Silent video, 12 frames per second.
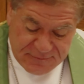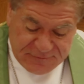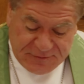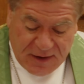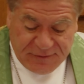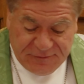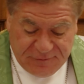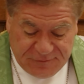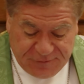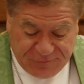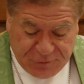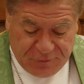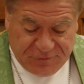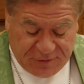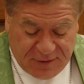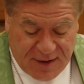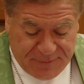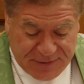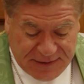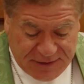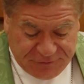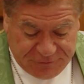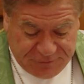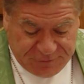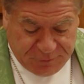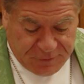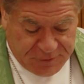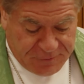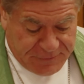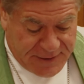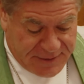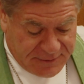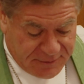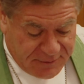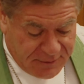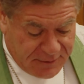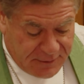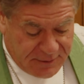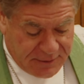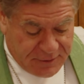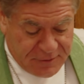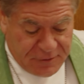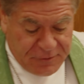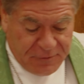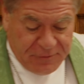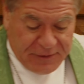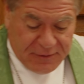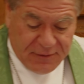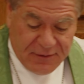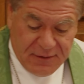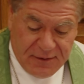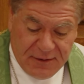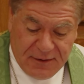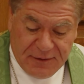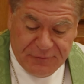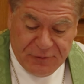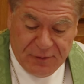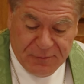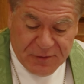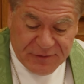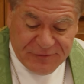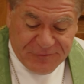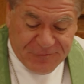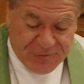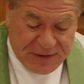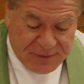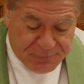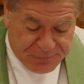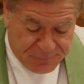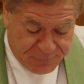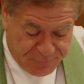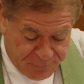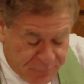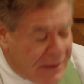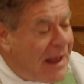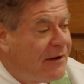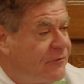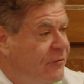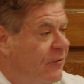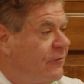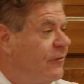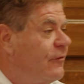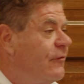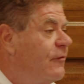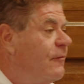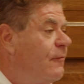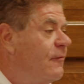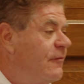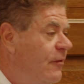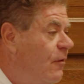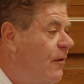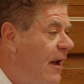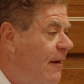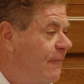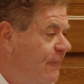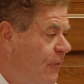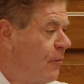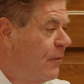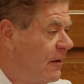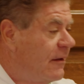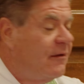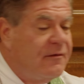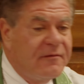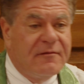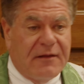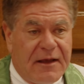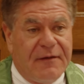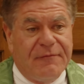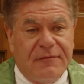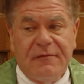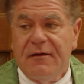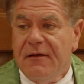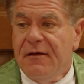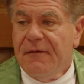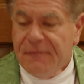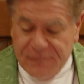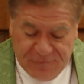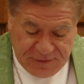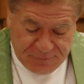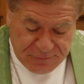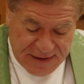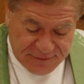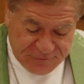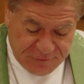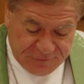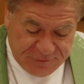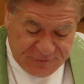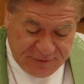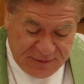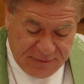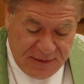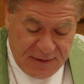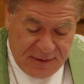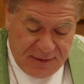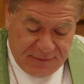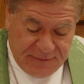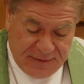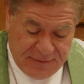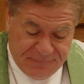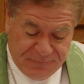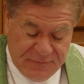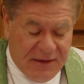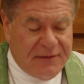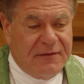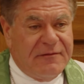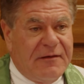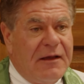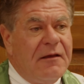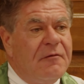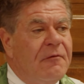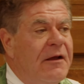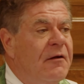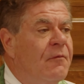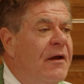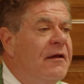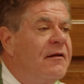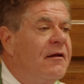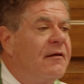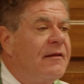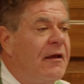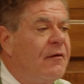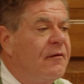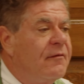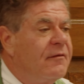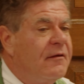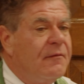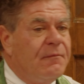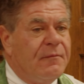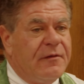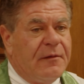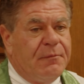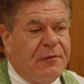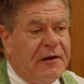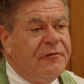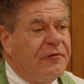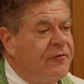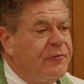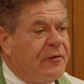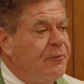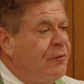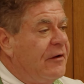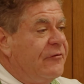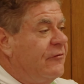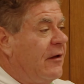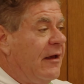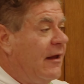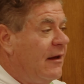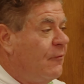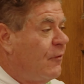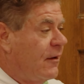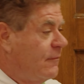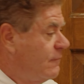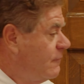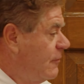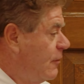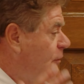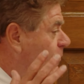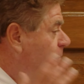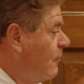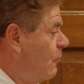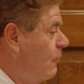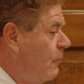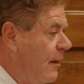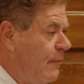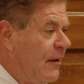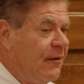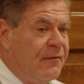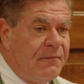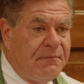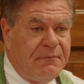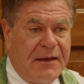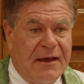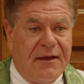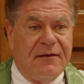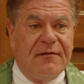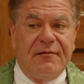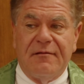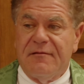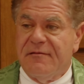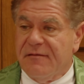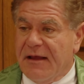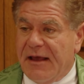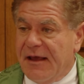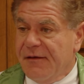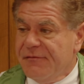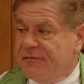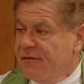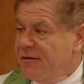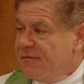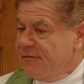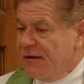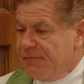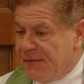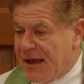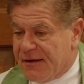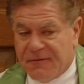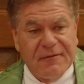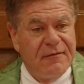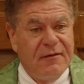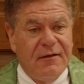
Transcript: dozens of new denominations were created, including uh, numerous free black churches. So uh, formerly slaves, freed black churches. The the in the Second Great Awakening, they the the preachers would preach to anyone. You know, women, men, slaves, didn't matter.